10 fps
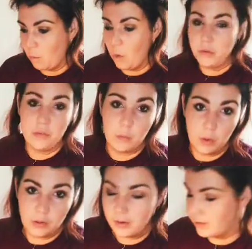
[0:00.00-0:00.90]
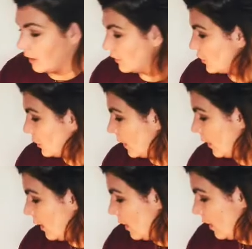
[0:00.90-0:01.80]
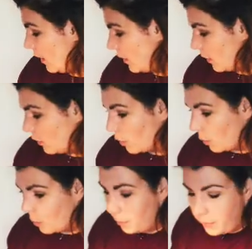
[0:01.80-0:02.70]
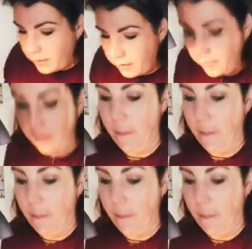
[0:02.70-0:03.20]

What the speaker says: whilst they were attached to it. Your normal base